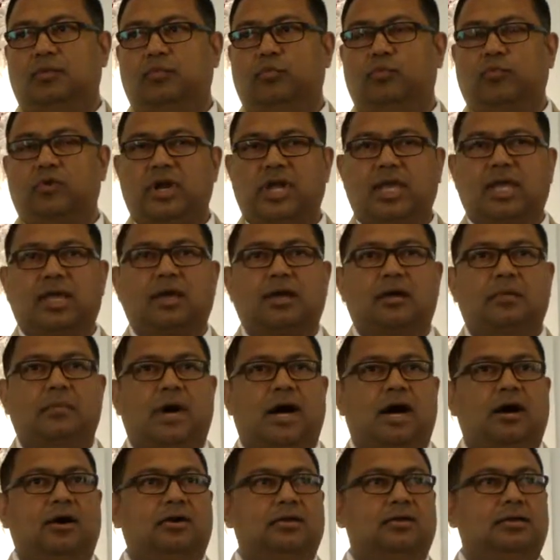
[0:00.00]
bringing
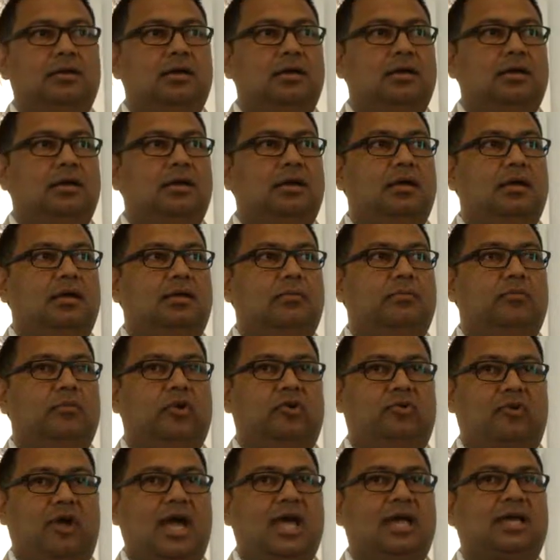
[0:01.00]
about
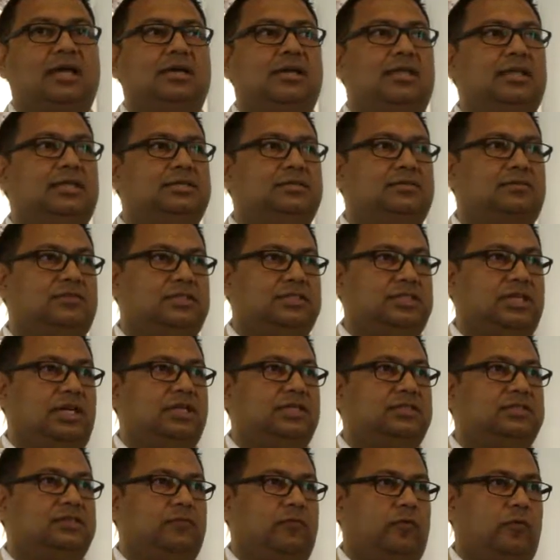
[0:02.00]
miraculous
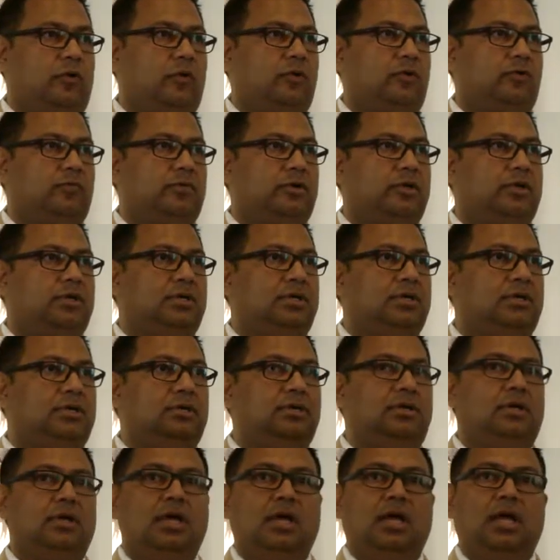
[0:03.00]
results forward,
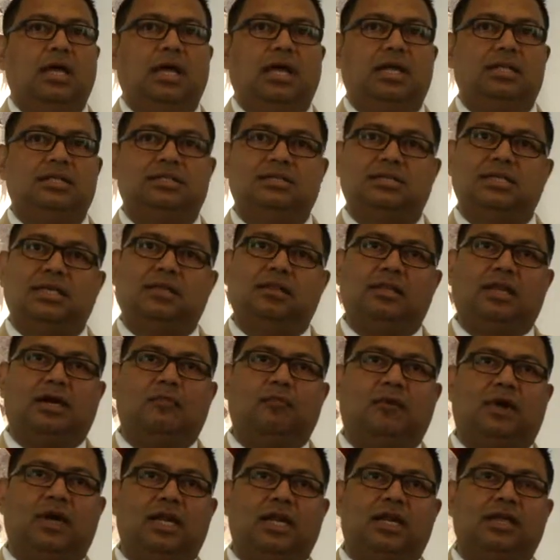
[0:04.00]
and still
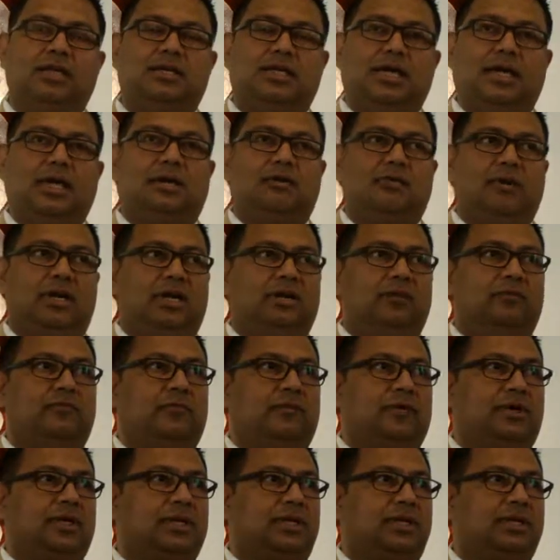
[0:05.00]
not wanting to take credit
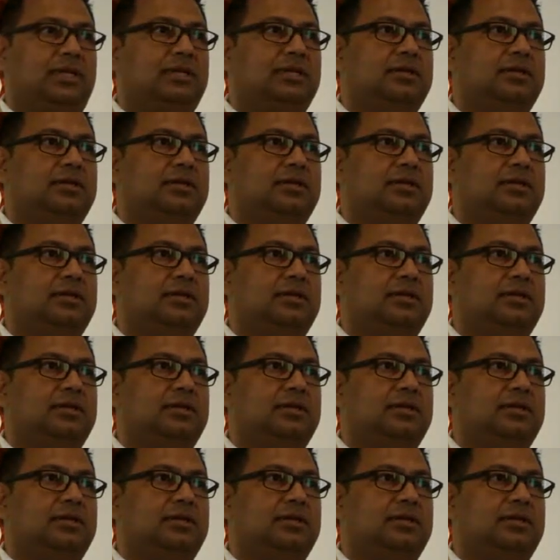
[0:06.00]
for it?